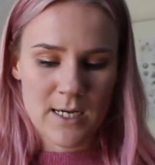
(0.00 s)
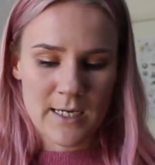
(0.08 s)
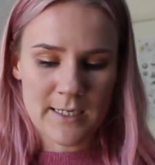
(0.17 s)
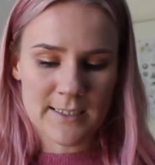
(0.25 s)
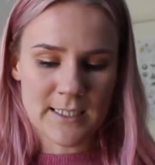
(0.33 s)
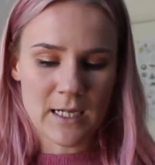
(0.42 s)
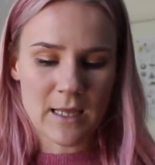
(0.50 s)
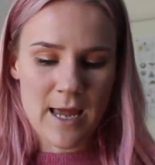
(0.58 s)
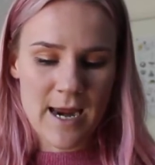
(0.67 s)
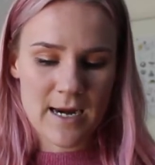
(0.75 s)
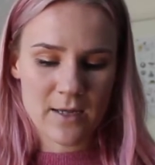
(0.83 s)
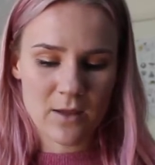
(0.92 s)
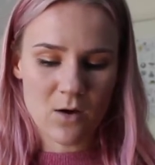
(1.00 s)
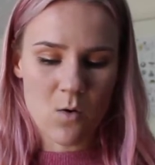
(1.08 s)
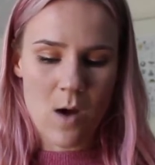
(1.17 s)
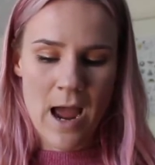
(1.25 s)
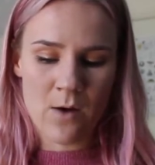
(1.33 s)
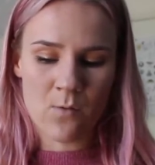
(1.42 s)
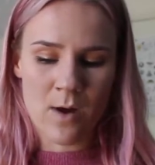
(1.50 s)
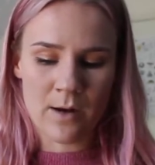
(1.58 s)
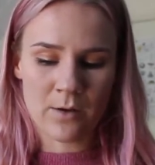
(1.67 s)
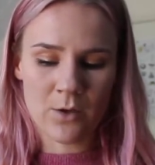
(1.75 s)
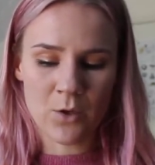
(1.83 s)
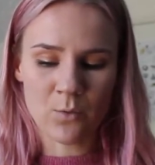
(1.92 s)
It is Clay, the quiet
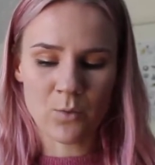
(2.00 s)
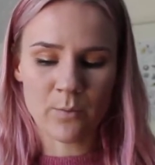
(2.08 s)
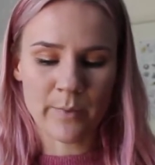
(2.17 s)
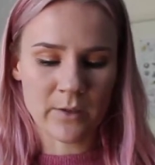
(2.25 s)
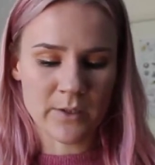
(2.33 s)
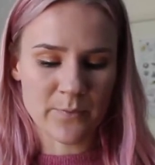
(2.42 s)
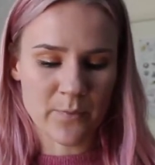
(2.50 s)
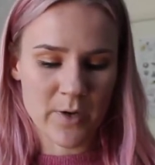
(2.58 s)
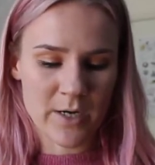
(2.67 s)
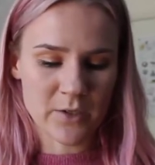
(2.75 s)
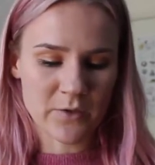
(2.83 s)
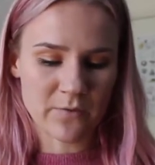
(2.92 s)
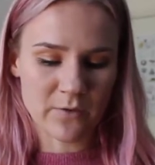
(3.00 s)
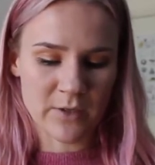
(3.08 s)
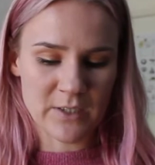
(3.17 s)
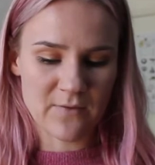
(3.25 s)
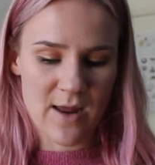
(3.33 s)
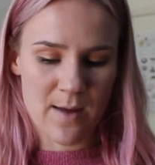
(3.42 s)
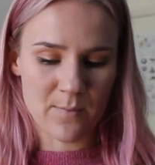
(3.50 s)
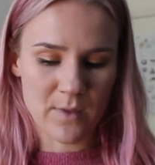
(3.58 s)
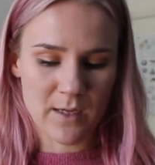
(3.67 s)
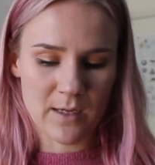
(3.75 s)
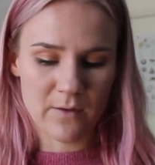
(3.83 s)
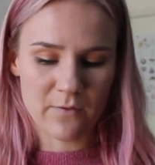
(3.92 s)
one, who will build a bridge for his
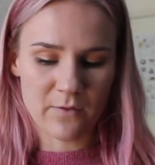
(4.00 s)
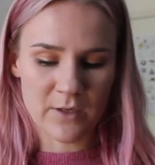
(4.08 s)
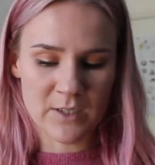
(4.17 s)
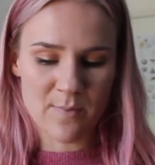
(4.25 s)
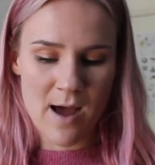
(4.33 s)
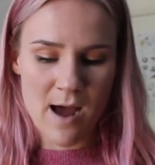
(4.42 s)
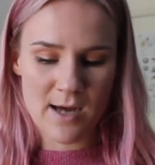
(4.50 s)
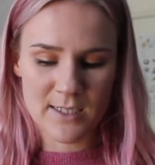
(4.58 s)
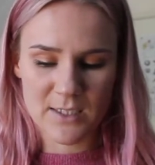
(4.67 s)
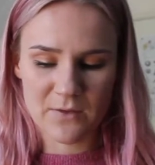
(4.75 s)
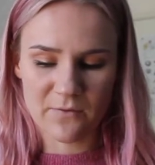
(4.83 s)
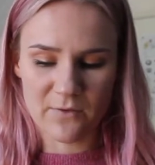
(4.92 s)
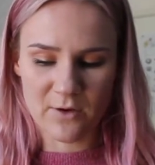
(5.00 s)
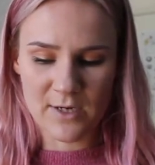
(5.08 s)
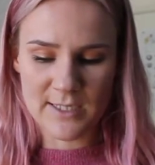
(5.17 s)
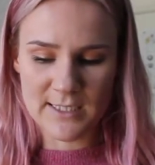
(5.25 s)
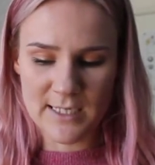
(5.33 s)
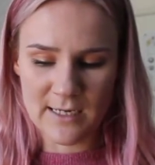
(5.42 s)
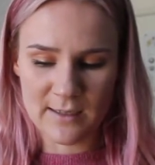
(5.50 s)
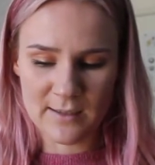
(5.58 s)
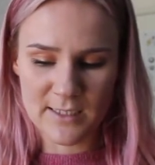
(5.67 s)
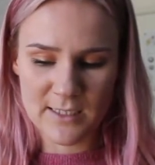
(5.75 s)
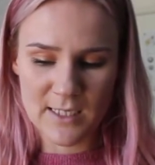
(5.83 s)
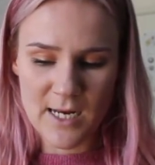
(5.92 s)
family, for his past, for his
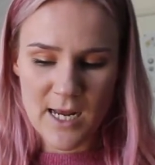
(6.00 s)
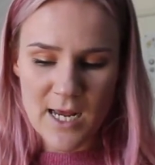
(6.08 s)
sins.